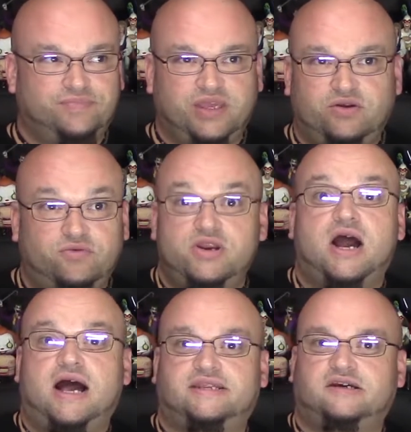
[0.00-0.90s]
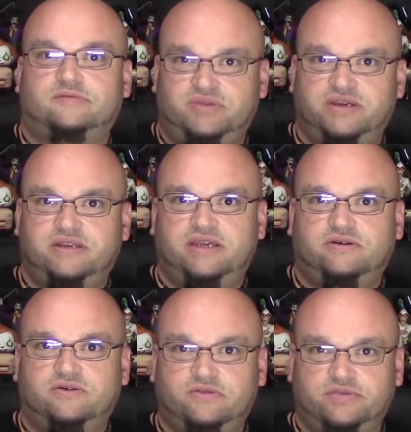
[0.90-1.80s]
you know not a big
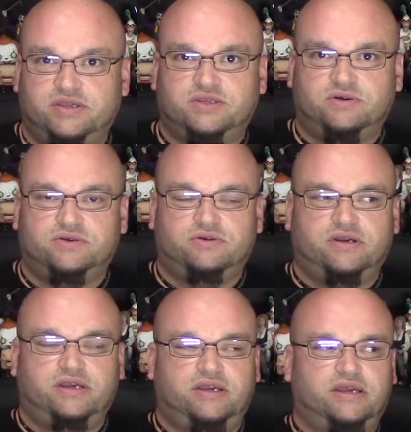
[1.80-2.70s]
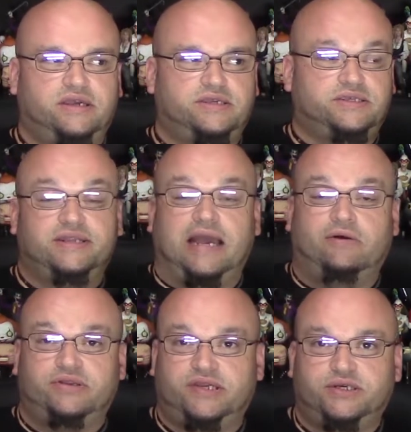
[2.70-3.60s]
deal this surgery is.
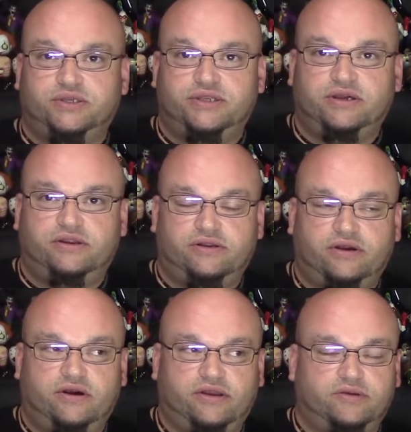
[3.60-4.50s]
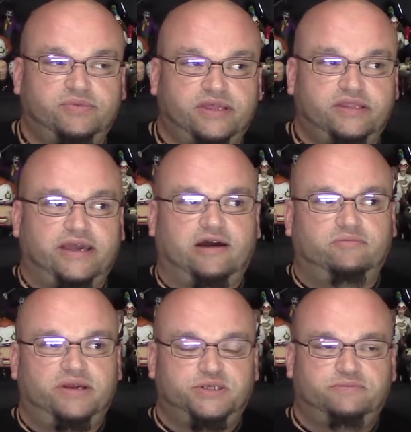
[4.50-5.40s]
Now it's actually done on a completely
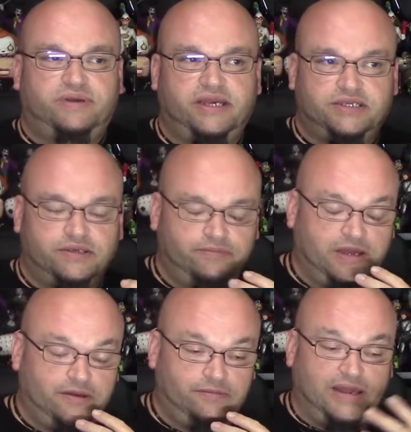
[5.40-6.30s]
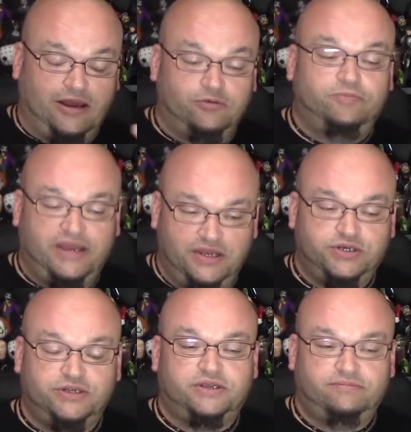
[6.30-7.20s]
outpatient pace, uh,
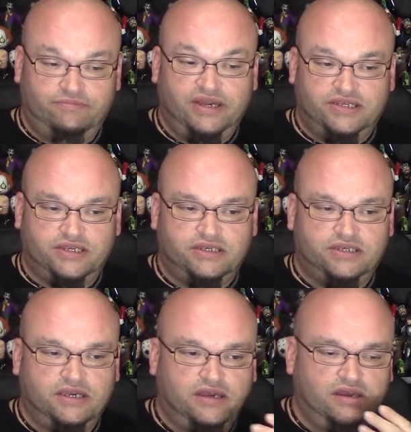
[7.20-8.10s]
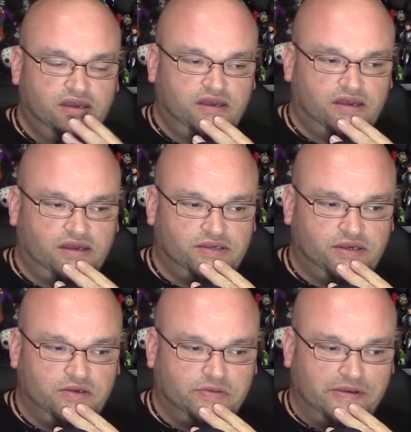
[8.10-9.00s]
outpatient basis. Uh,
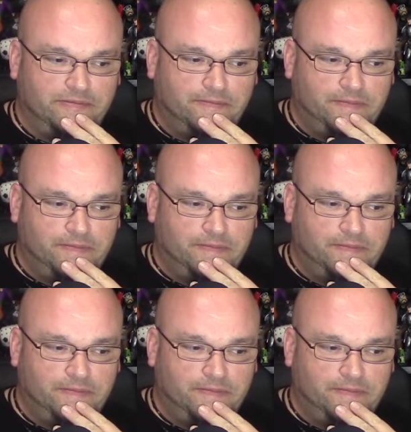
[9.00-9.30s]
excuse me.